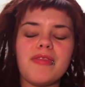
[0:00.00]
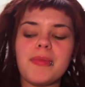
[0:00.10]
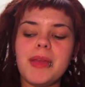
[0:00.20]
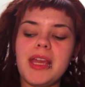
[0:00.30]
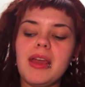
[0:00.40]

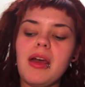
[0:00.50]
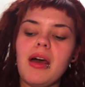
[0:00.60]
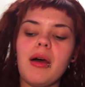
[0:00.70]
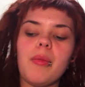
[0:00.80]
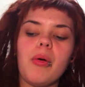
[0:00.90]
For me,
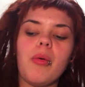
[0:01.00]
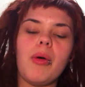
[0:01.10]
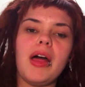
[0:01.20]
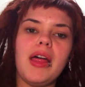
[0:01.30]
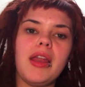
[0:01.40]

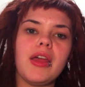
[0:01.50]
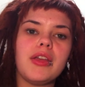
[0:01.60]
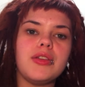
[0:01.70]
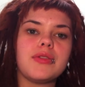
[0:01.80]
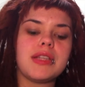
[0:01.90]
what
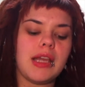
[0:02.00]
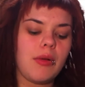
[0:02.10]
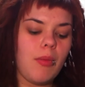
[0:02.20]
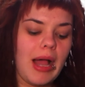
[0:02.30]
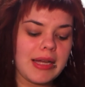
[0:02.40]

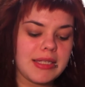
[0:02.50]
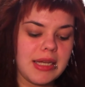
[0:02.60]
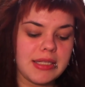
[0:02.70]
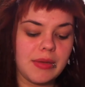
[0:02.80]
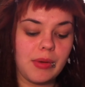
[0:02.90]
using wax
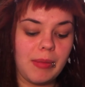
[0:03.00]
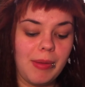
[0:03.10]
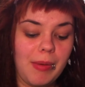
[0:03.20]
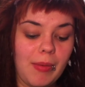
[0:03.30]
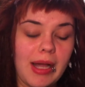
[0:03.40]
does, and what I
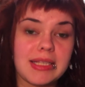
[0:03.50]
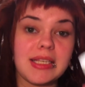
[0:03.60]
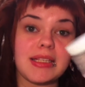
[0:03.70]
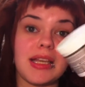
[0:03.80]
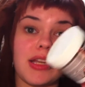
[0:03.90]
mean by
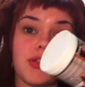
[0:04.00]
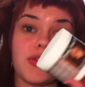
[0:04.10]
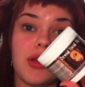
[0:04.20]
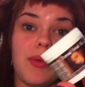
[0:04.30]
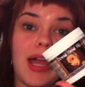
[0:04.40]
wax is like
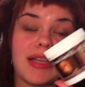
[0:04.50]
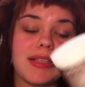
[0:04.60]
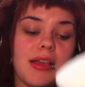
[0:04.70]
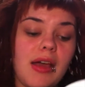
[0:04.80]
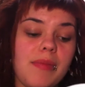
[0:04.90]
Dread
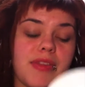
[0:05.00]
Wax.